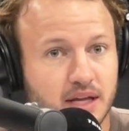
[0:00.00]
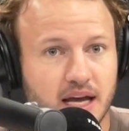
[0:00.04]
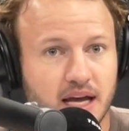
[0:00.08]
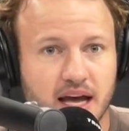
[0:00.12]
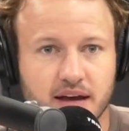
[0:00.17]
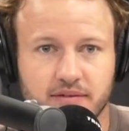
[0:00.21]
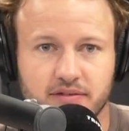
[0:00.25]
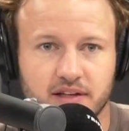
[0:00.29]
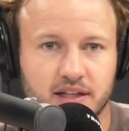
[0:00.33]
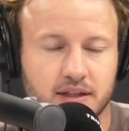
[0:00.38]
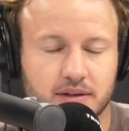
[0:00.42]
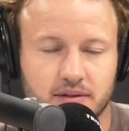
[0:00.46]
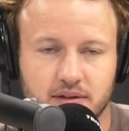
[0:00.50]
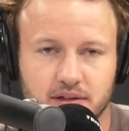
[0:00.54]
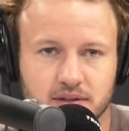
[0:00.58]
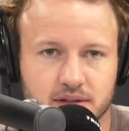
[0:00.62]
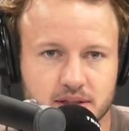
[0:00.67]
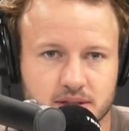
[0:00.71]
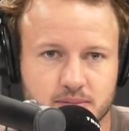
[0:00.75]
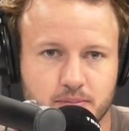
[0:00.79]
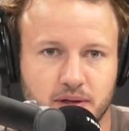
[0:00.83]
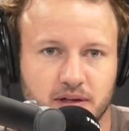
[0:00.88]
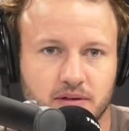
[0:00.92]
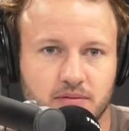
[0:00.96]
having,
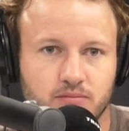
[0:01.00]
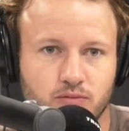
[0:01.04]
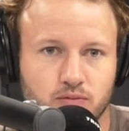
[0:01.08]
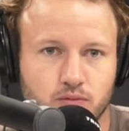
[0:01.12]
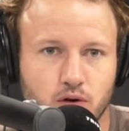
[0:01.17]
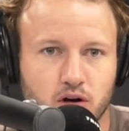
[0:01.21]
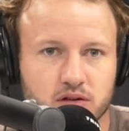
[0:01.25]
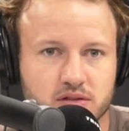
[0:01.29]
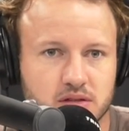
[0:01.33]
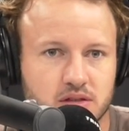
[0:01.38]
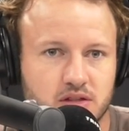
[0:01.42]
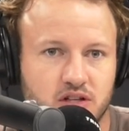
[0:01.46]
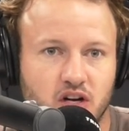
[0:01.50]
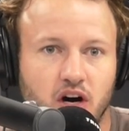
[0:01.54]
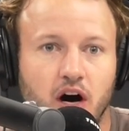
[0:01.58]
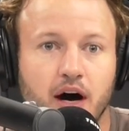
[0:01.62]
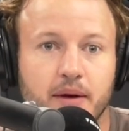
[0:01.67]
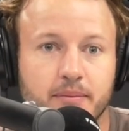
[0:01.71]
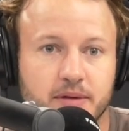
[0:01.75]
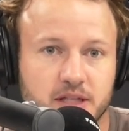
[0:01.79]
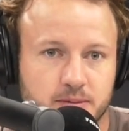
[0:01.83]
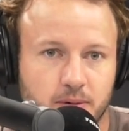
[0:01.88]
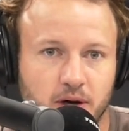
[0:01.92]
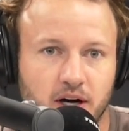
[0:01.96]
he's been rocks and
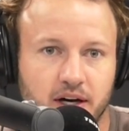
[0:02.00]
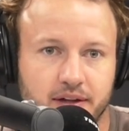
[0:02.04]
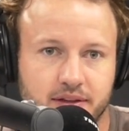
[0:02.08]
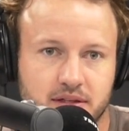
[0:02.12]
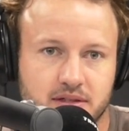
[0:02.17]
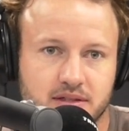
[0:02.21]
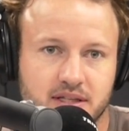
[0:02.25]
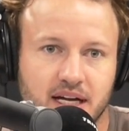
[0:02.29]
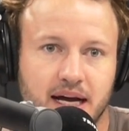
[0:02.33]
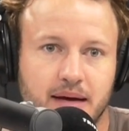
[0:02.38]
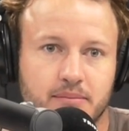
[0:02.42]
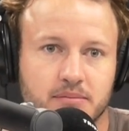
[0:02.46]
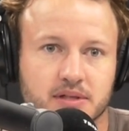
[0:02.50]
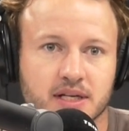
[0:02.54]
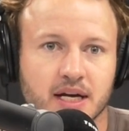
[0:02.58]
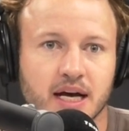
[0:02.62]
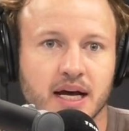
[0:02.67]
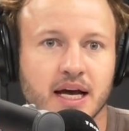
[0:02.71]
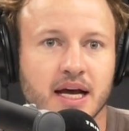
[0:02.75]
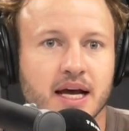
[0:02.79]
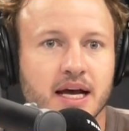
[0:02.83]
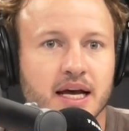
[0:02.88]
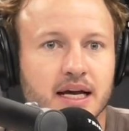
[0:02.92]
diamonds behind the stumps. Yeah.